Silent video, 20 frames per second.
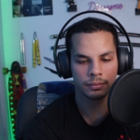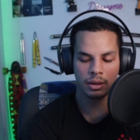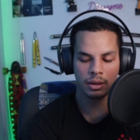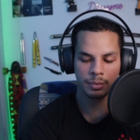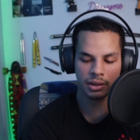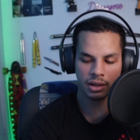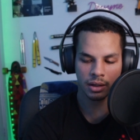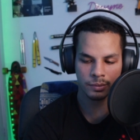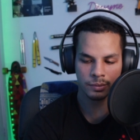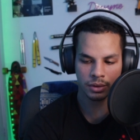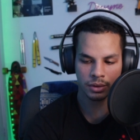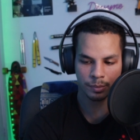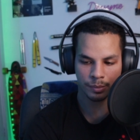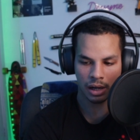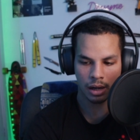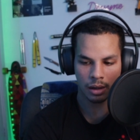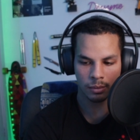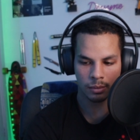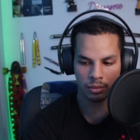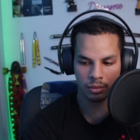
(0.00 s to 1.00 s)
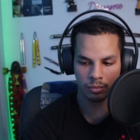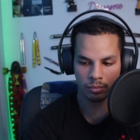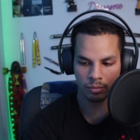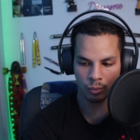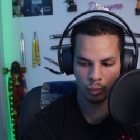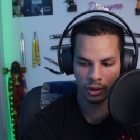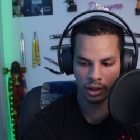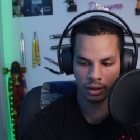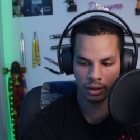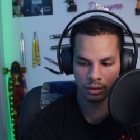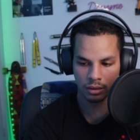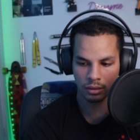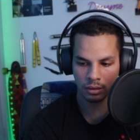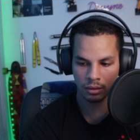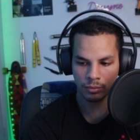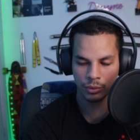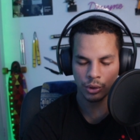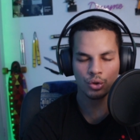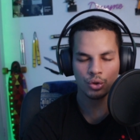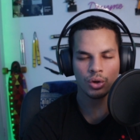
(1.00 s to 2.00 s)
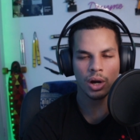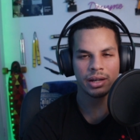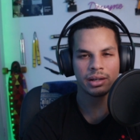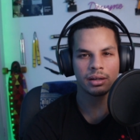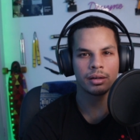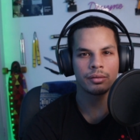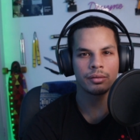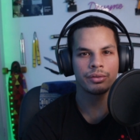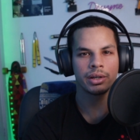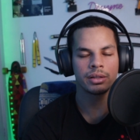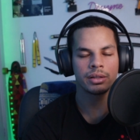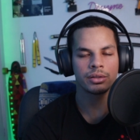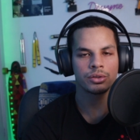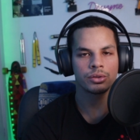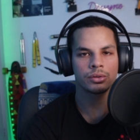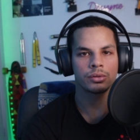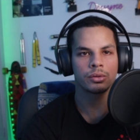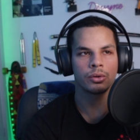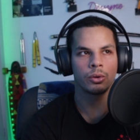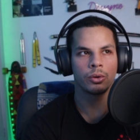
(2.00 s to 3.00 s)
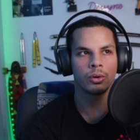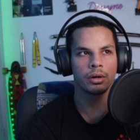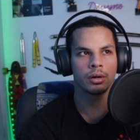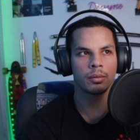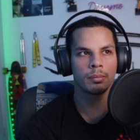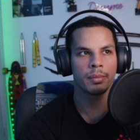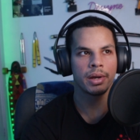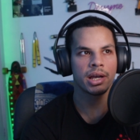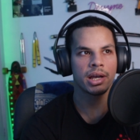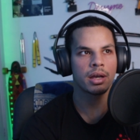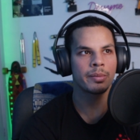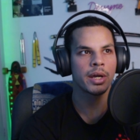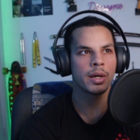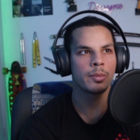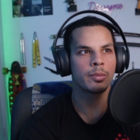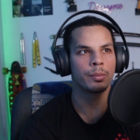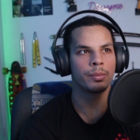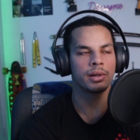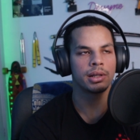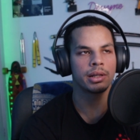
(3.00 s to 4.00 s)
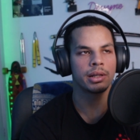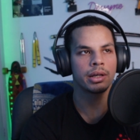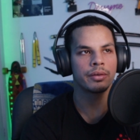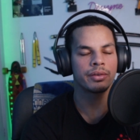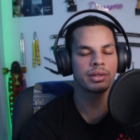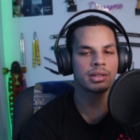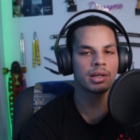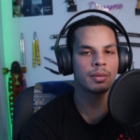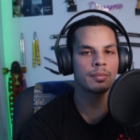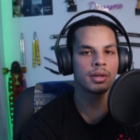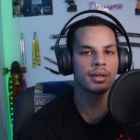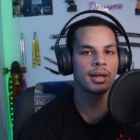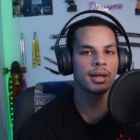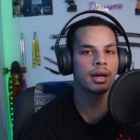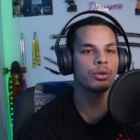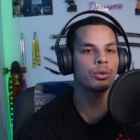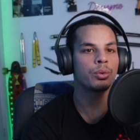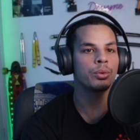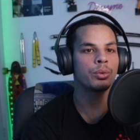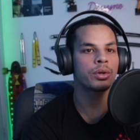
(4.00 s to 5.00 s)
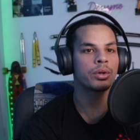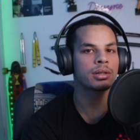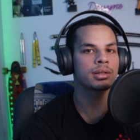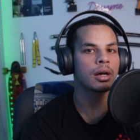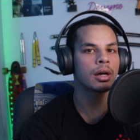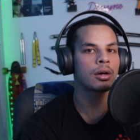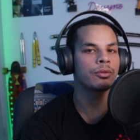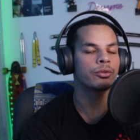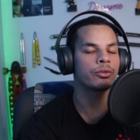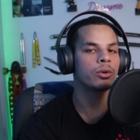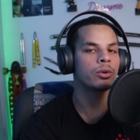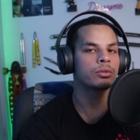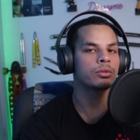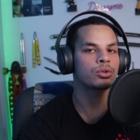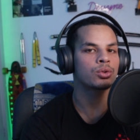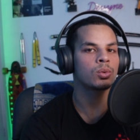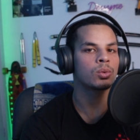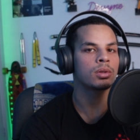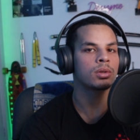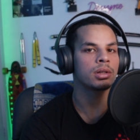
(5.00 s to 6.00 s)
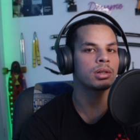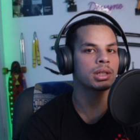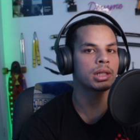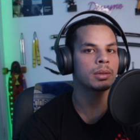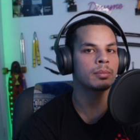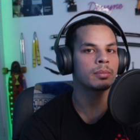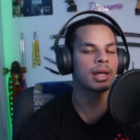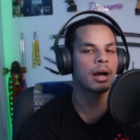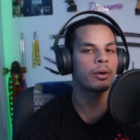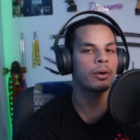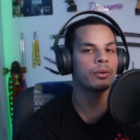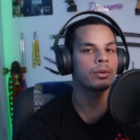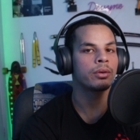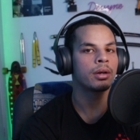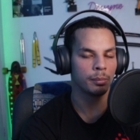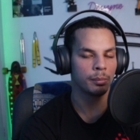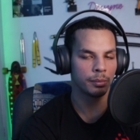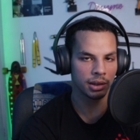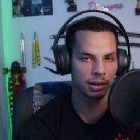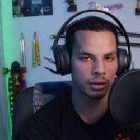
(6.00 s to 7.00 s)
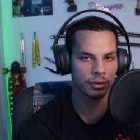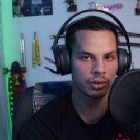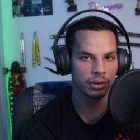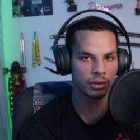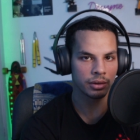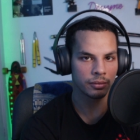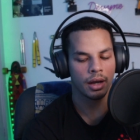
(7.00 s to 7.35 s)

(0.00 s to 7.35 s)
It becomes a problem when you try to convince or make people believe in something that you yourself don't truly deep down believe in.